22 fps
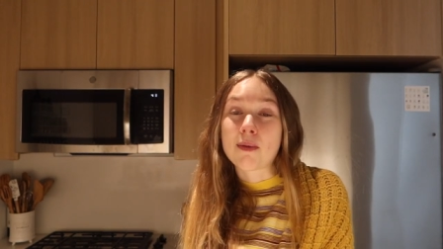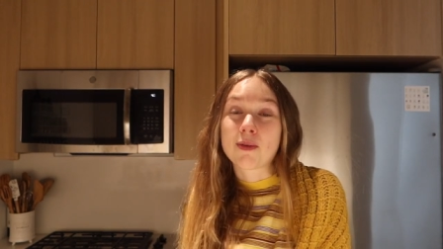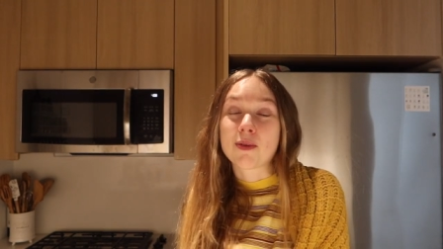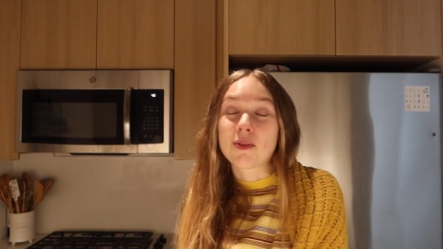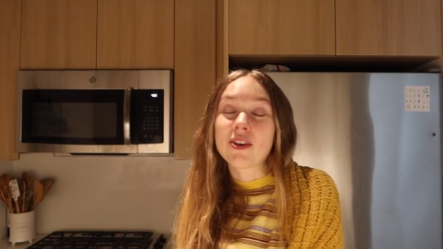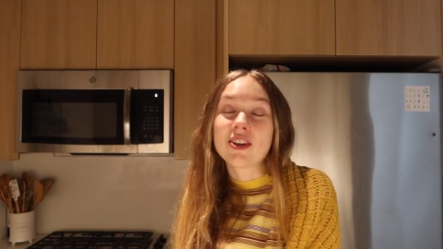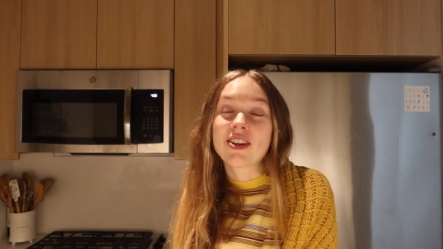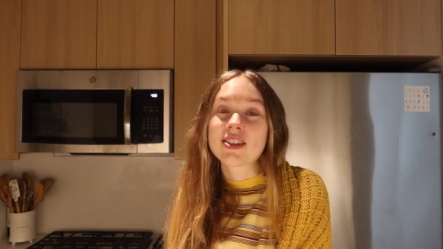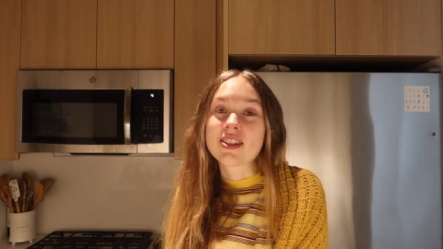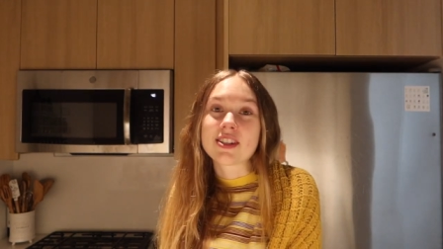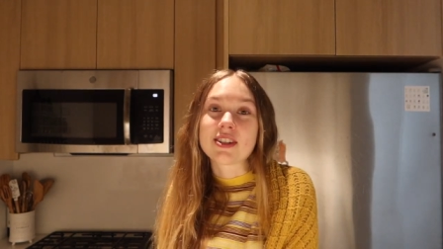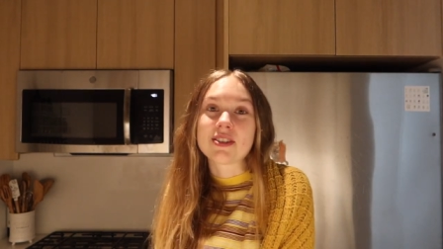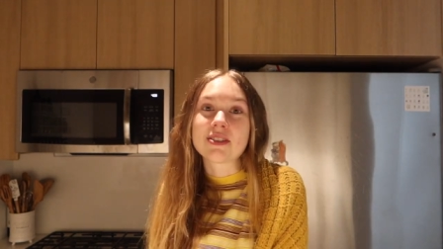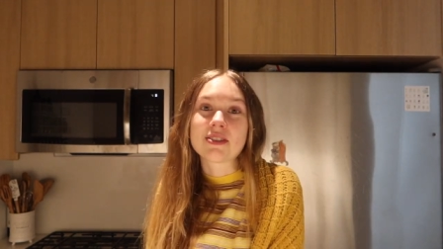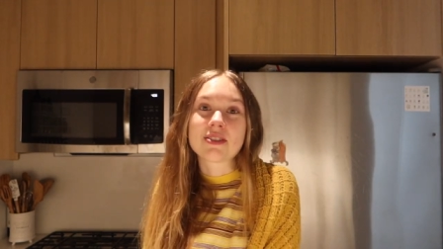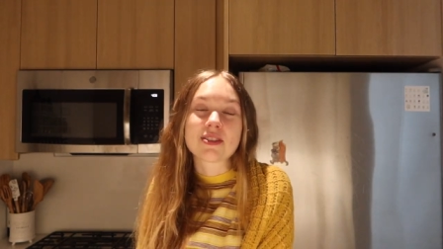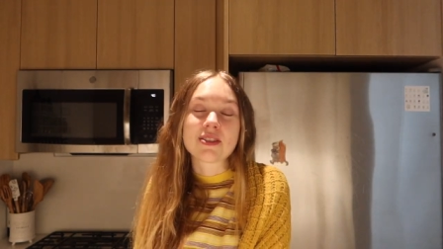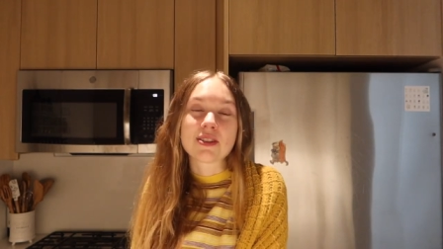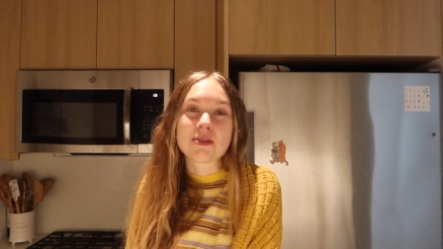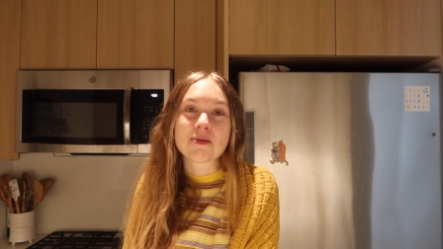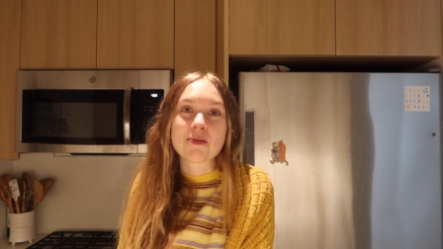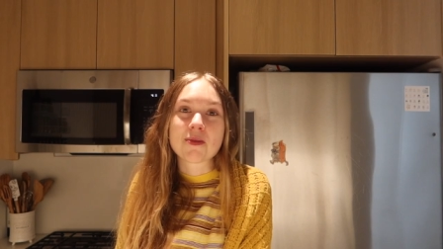I'm going to
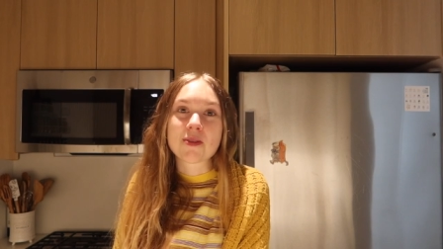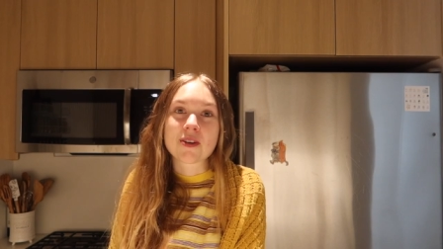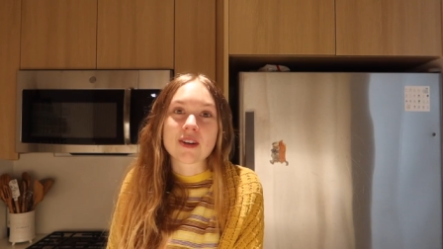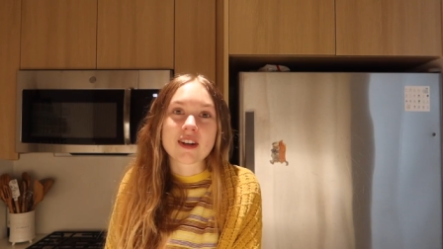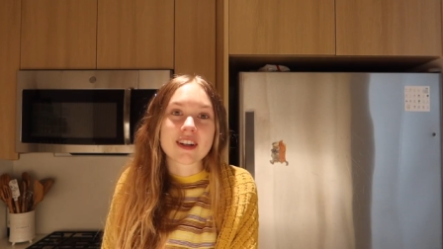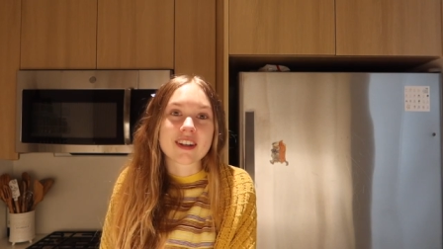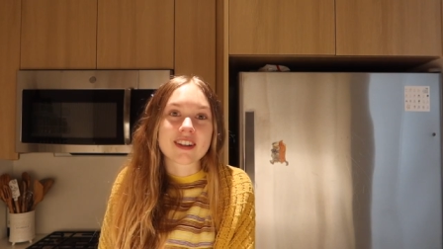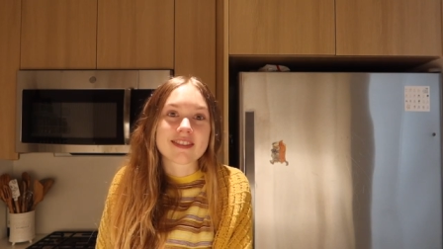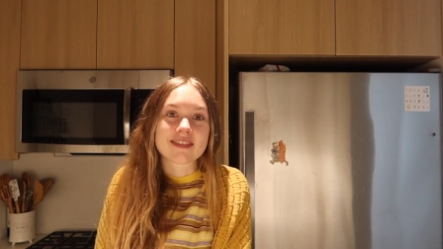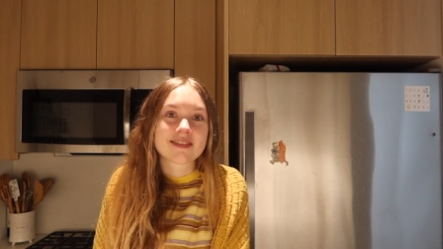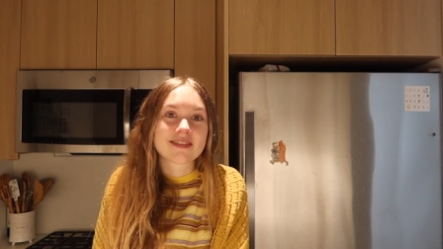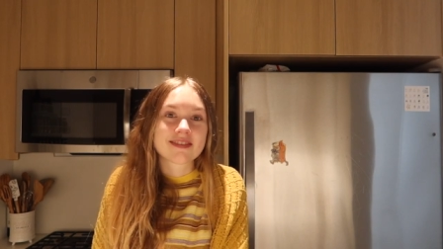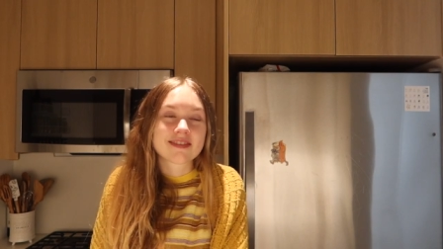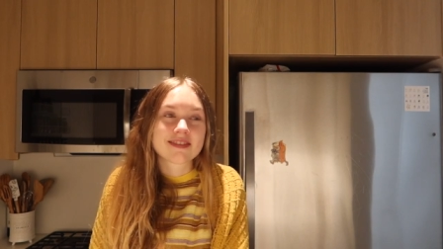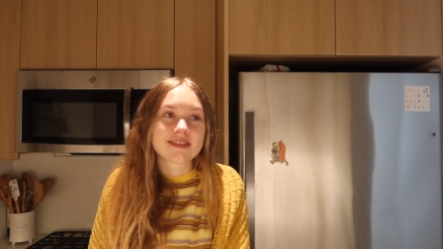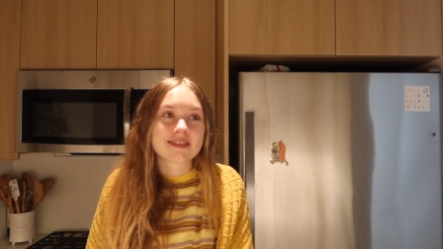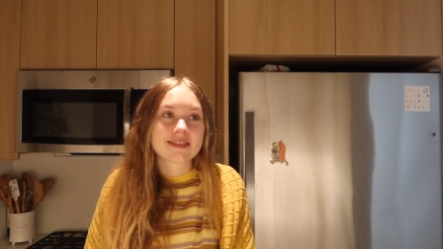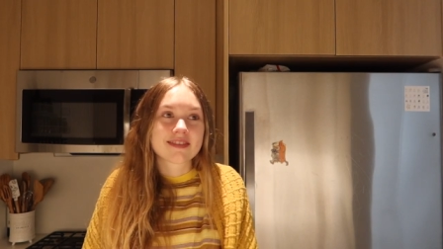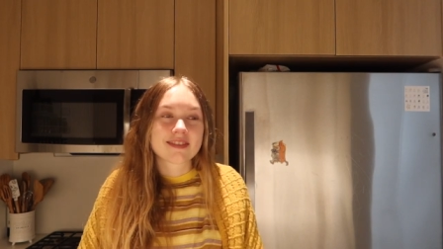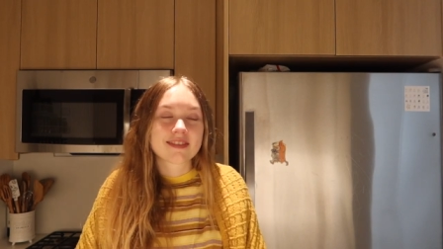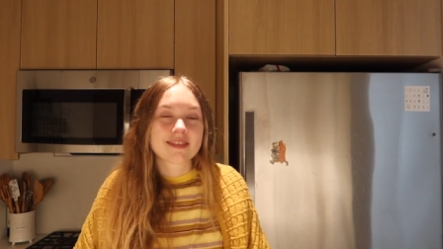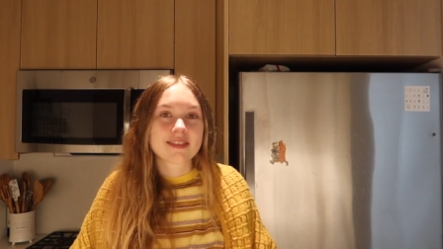do more
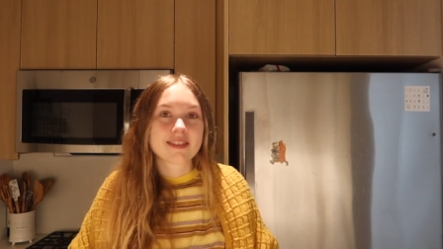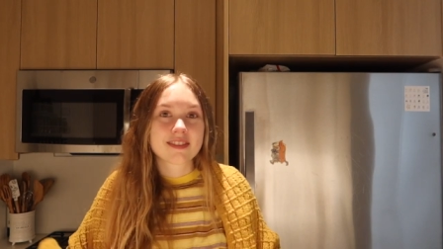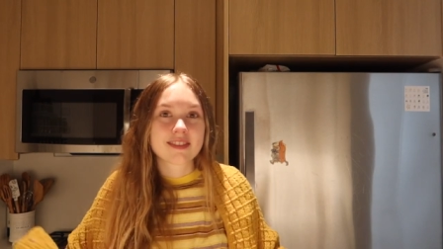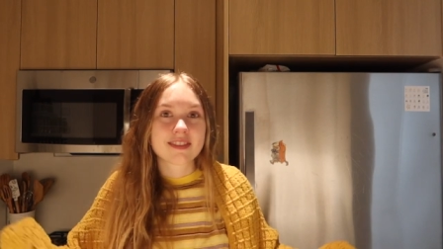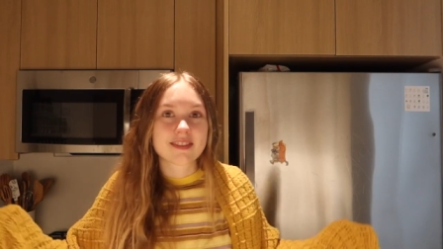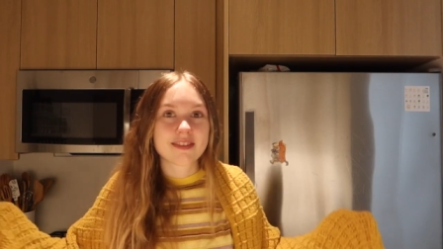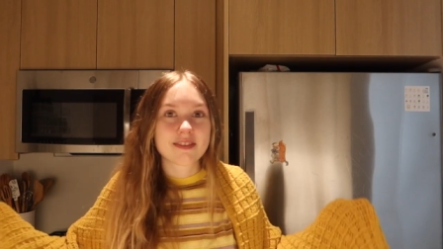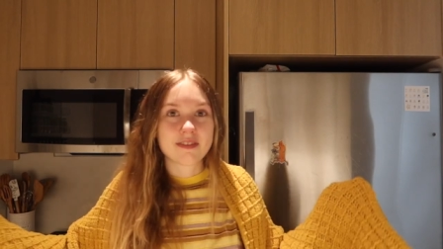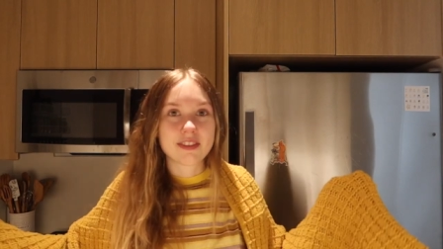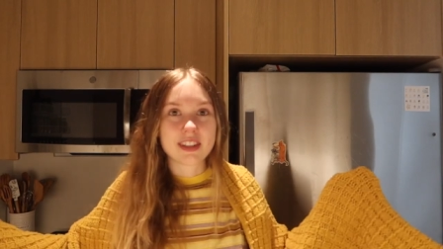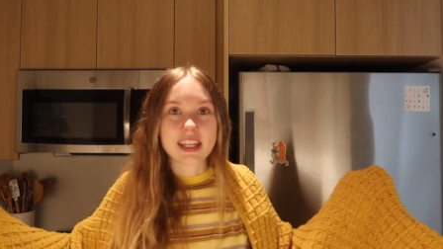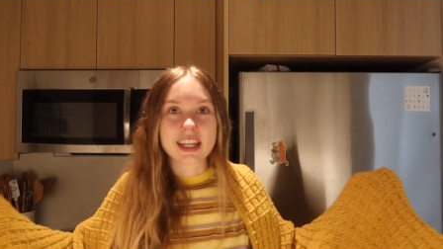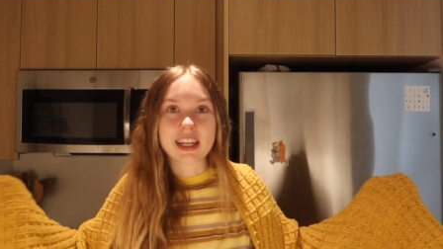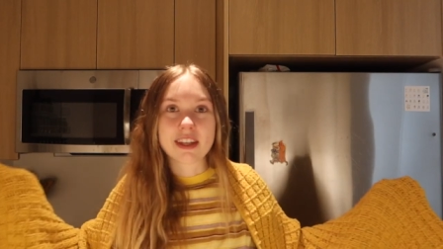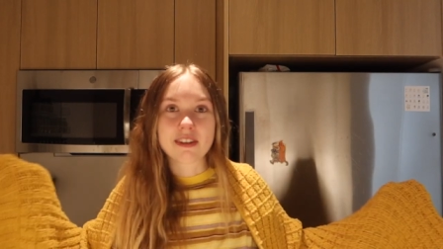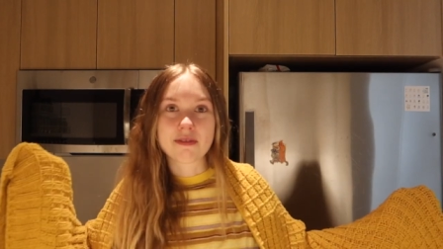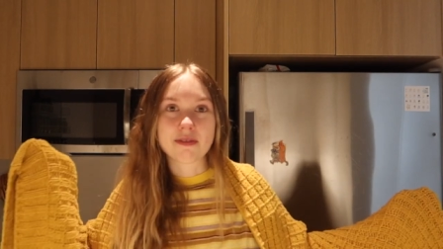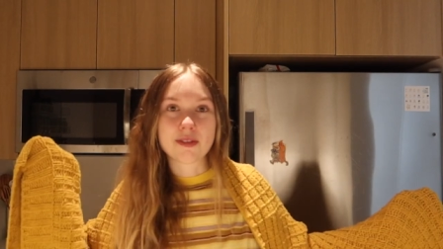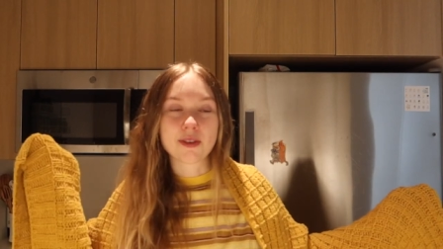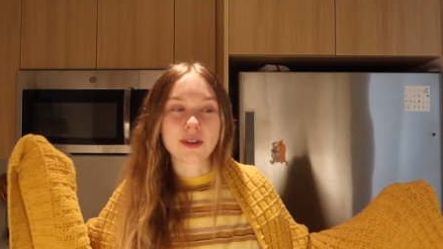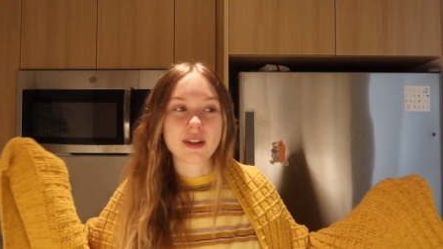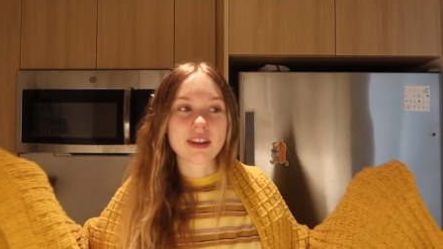
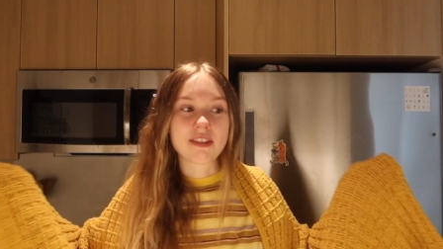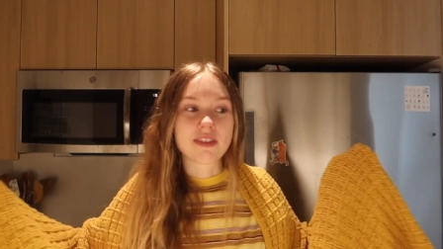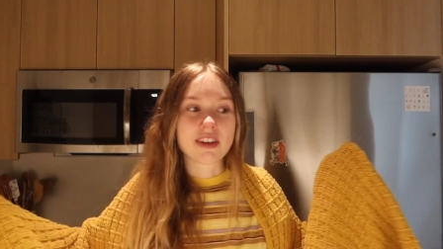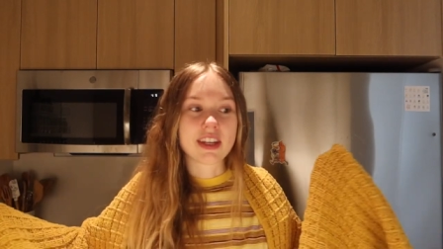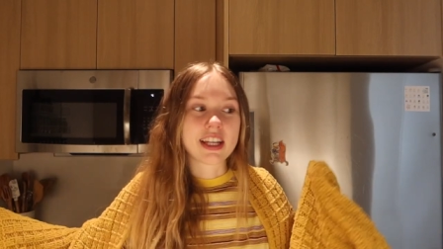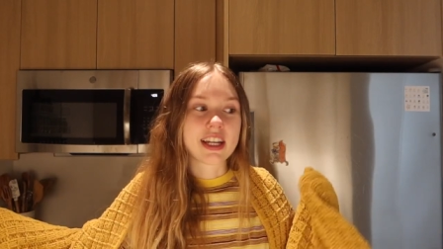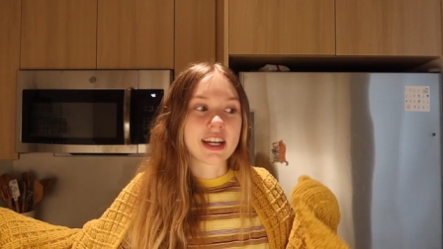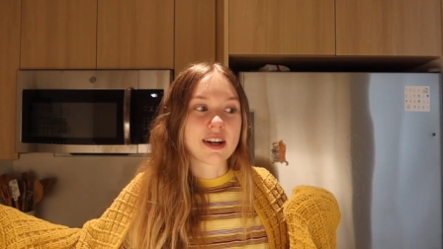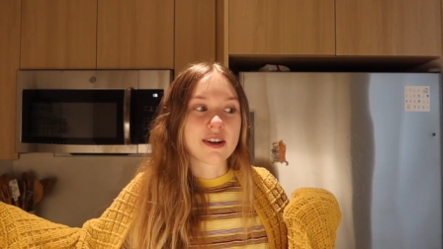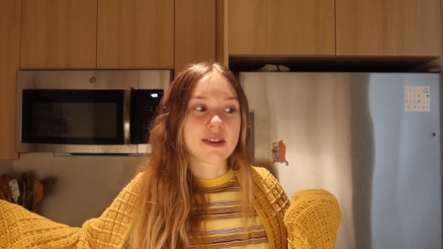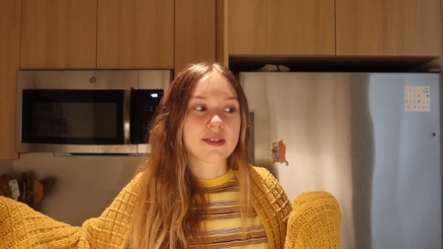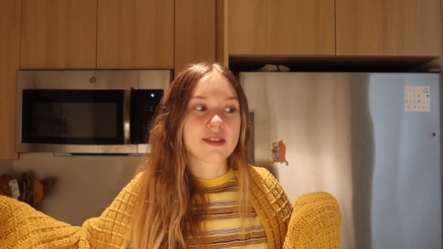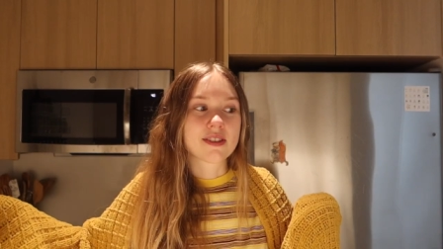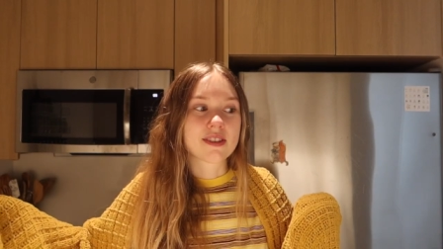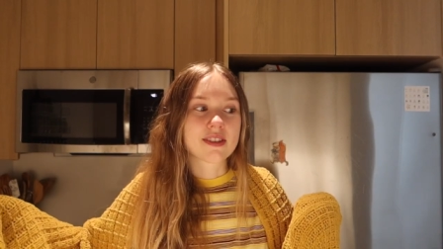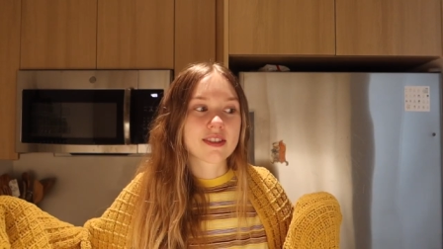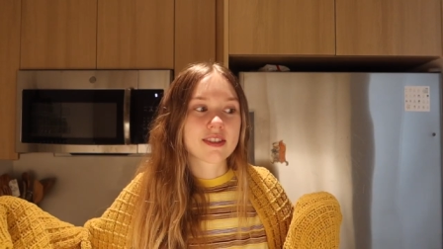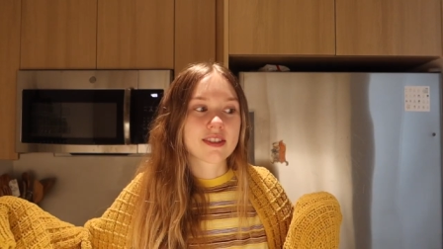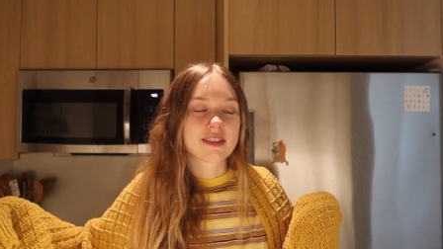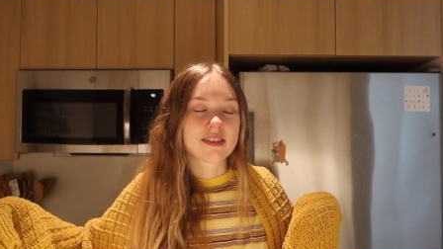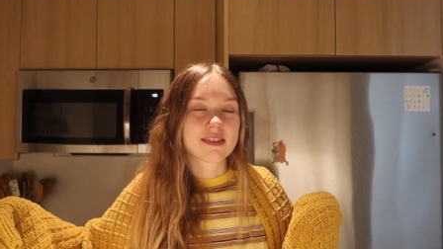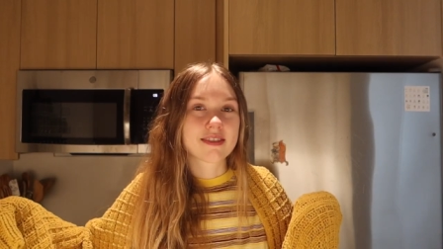vegan foodie
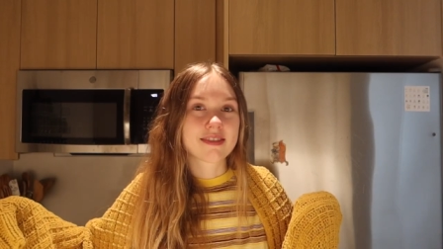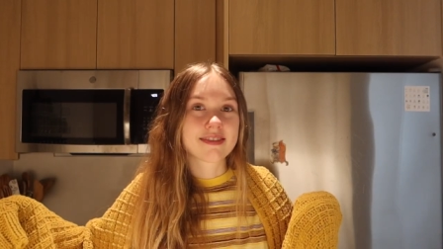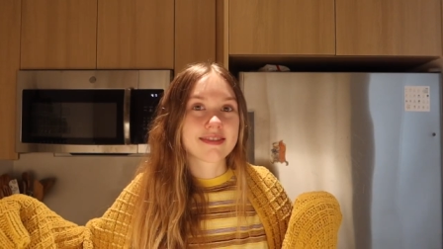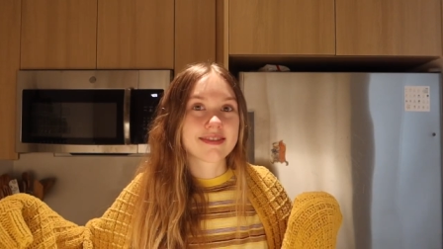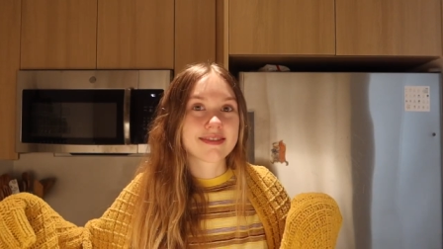videos